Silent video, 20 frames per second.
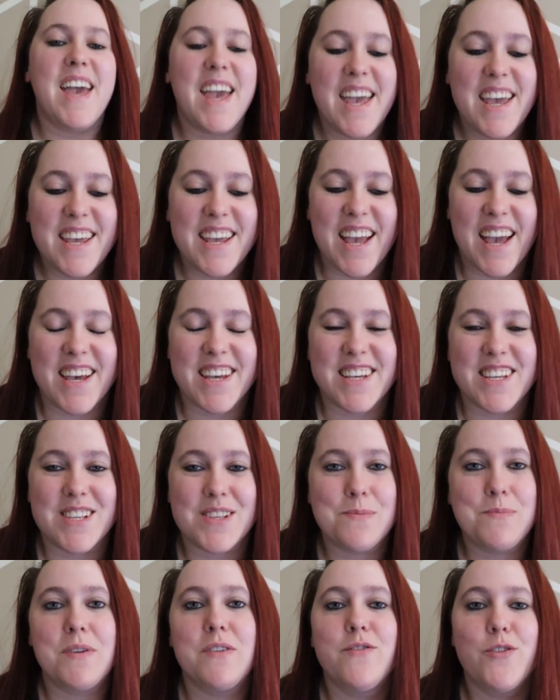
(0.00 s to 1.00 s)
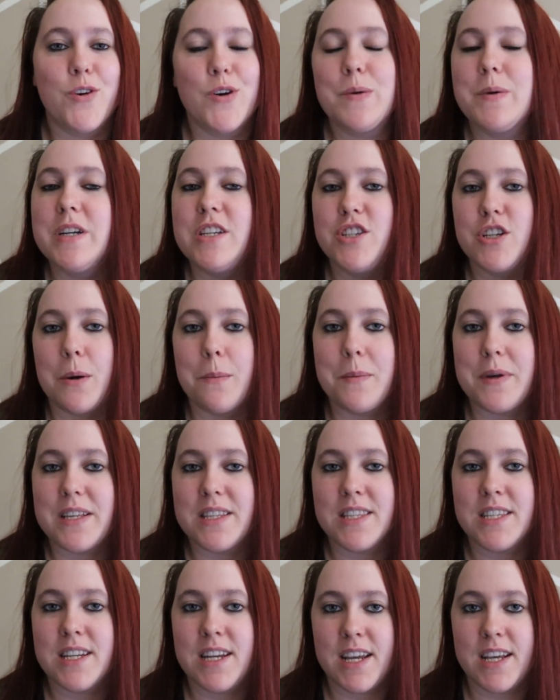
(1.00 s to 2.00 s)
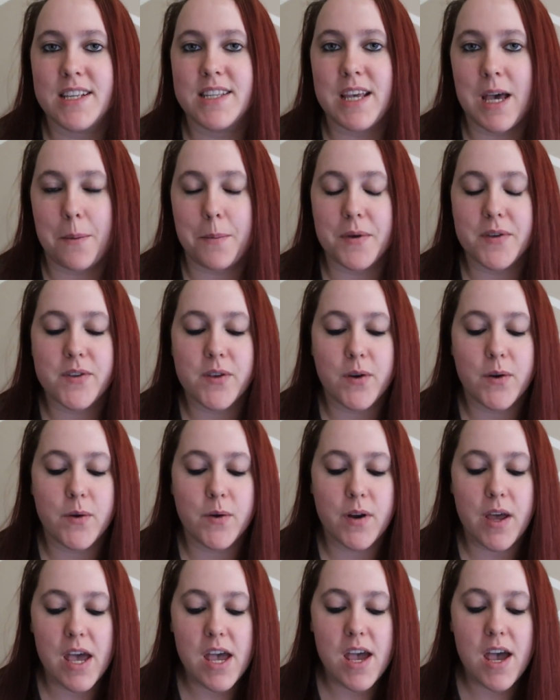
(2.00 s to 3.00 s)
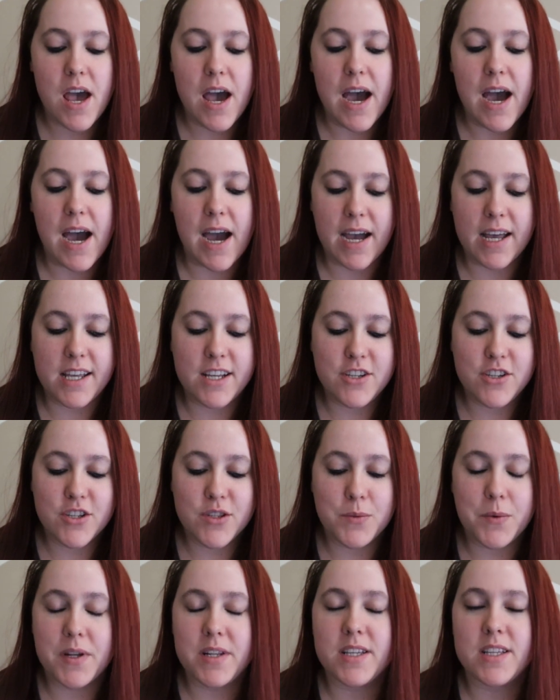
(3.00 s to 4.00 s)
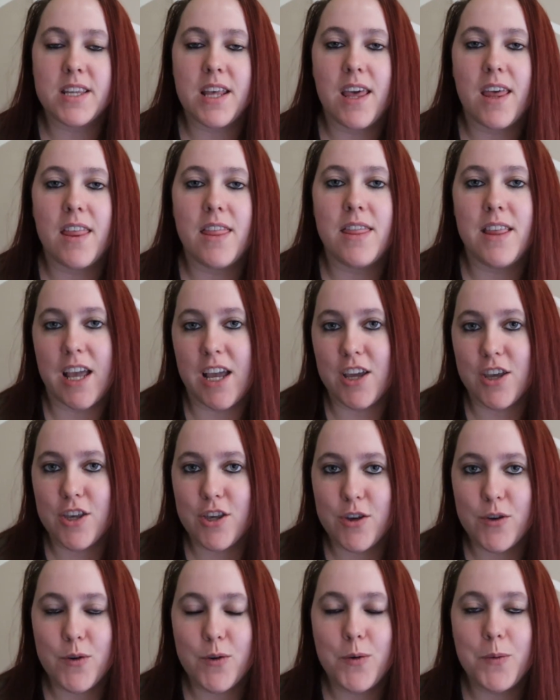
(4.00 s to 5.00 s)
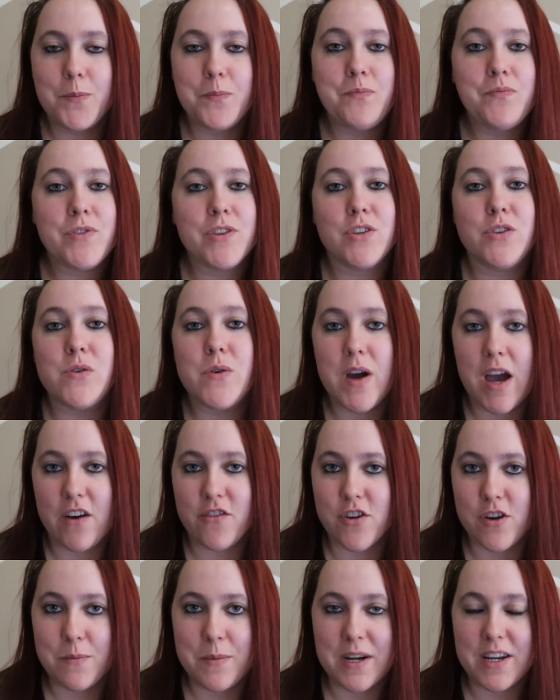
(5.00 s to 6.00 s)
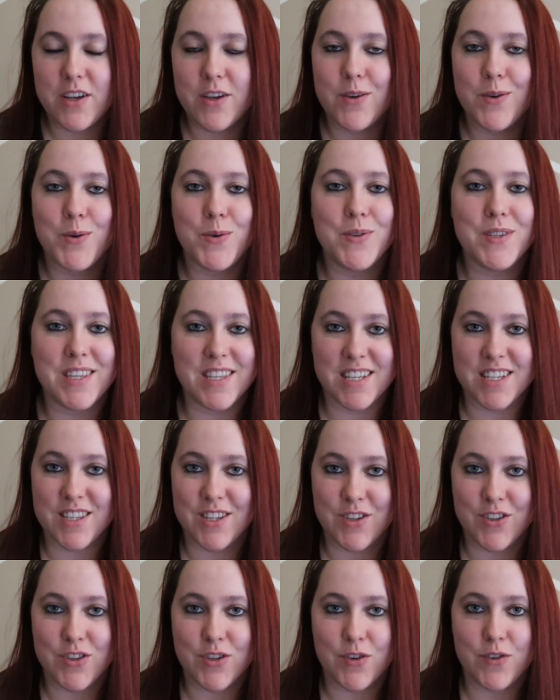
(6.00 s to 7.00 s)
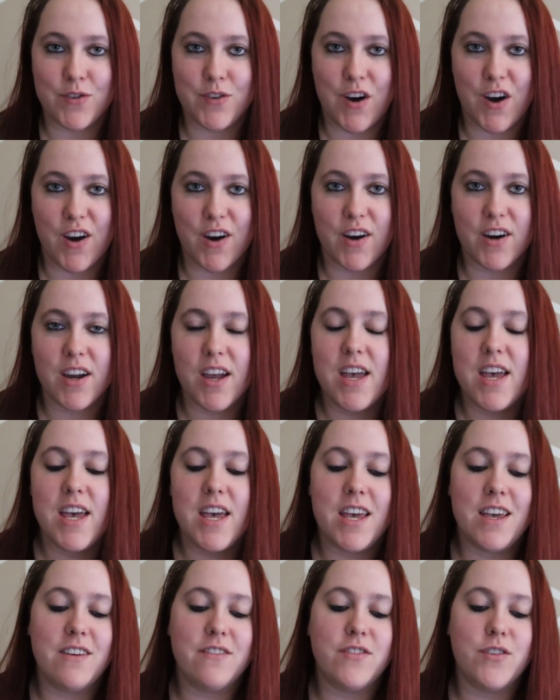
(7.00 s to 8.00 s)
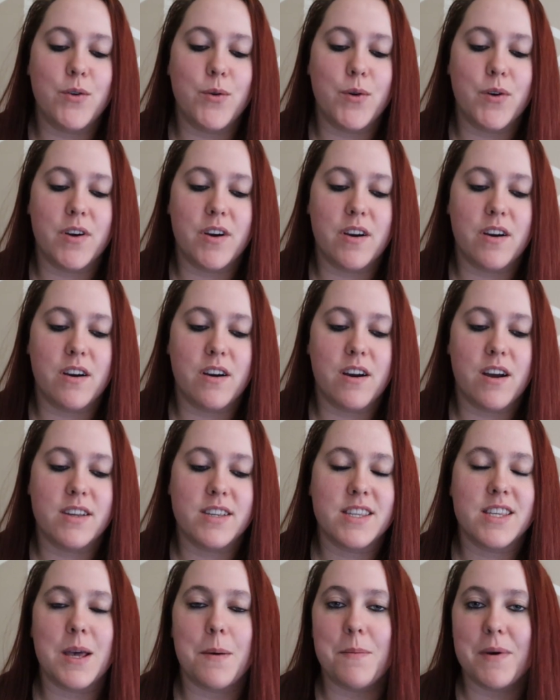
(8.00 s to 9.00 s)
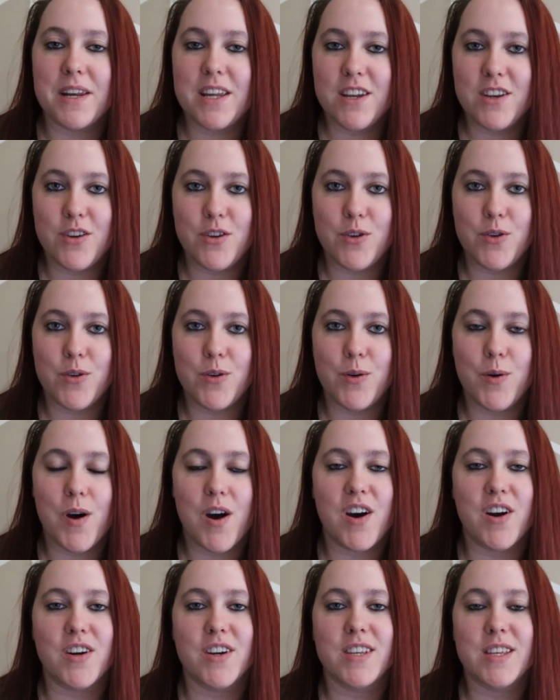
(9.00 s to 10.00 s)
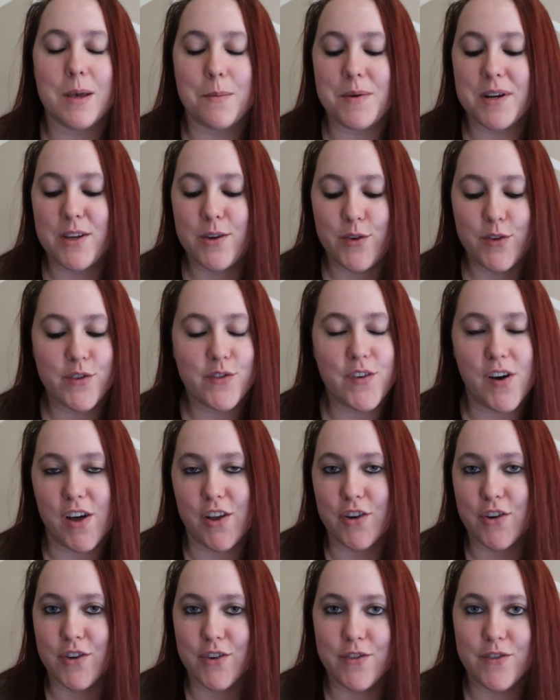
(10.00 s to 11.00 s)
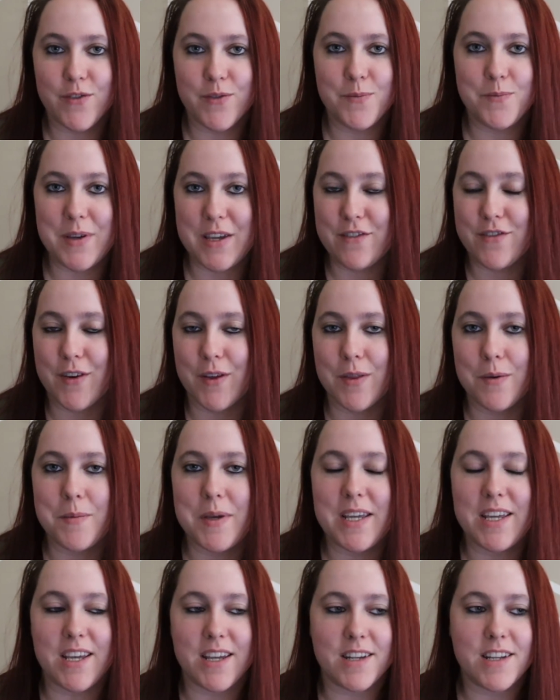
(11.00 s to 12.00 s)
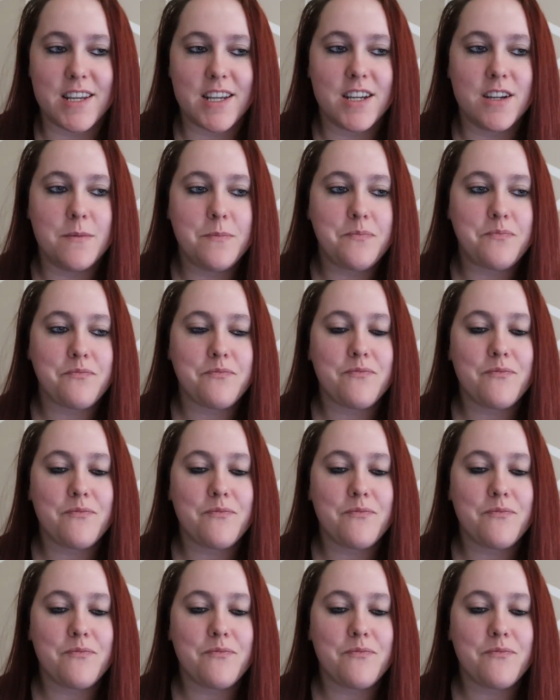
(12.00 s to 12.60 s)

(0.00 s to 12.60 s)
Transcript: Hey guys, before we jump in today's episode, I just want to say thank you to everybody who's listened so far. If you're somebody new or somebody who's followed me from the beginning,